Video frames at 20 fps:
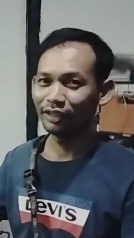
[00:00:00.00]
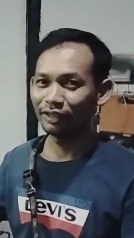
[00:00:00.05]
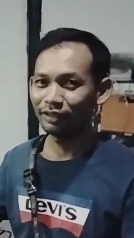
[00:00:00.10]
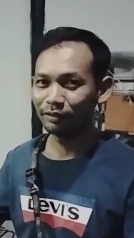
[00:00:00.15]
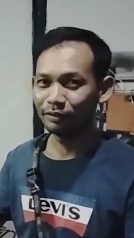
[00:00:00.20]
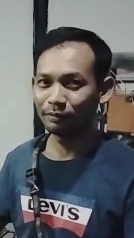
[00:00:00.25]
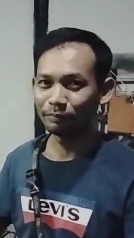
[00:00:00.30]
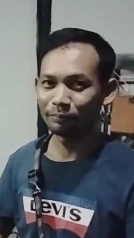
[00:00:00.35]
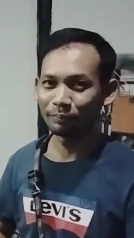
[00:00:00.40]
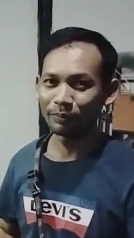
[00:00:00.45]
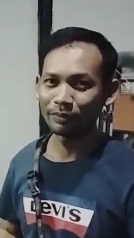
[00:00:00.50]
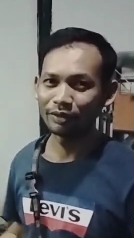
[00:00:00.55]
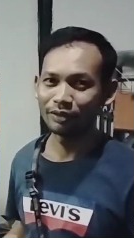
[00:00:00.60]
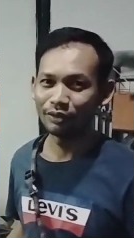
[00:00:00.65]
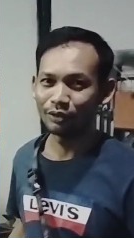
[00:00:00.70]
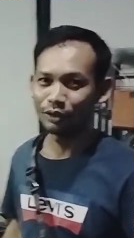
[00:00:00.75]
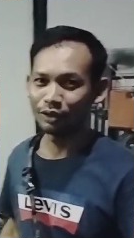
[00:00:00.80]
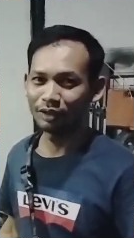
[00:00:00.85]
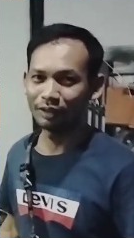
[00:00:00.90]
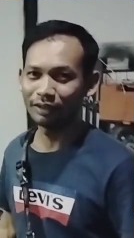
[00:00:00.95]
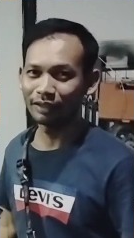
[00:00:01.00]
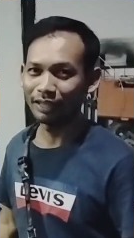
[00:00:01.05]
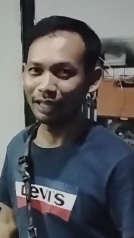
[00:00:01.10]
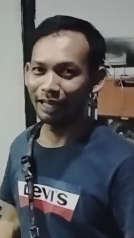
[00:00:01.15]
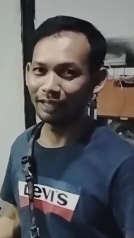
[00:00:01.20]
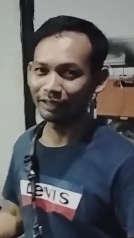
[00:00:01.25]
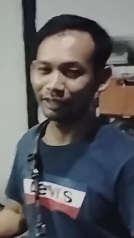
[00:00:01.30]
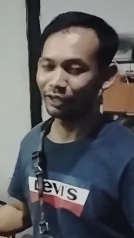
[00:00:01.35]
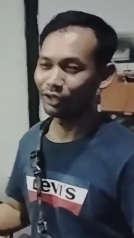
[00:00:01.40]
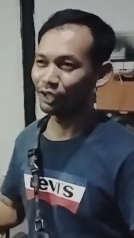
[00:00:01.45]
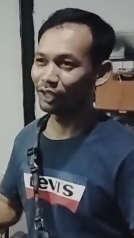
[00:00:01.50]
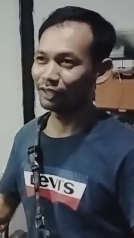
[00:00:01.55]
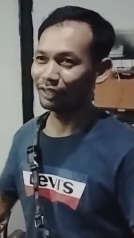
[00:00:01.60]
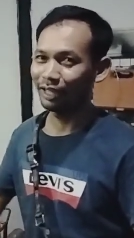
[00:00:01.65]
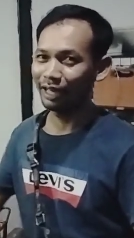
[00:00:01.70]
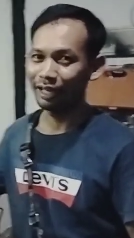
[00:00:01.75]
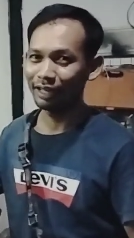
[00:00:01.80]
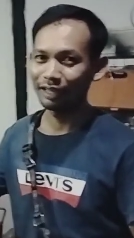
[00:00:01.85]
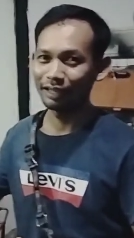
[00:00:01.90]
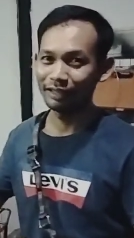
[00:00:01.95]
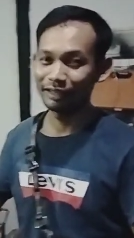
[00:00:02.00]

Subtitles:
Yeah, yeah. It's not regulated, is it?